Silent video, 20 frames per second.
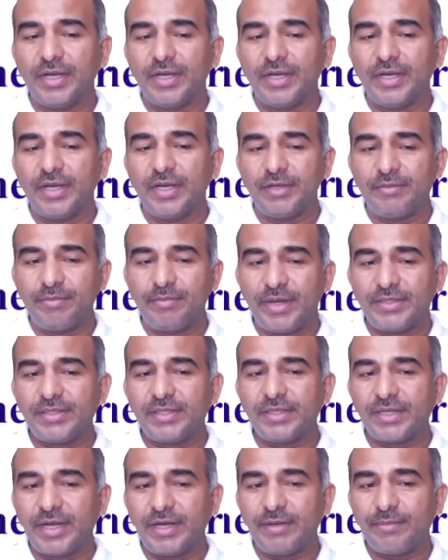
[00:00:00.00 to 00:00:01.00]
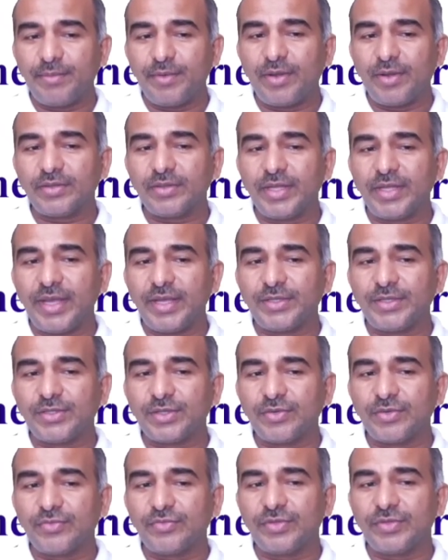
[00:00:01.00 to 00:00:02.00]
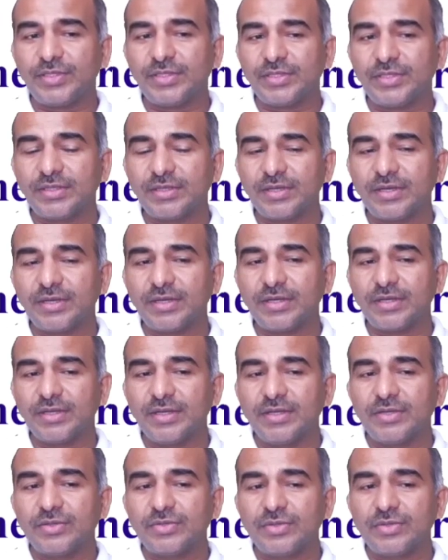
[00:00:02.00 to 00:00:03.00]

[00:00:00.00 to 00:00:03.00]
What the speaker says: It binds here and block the action of this drug.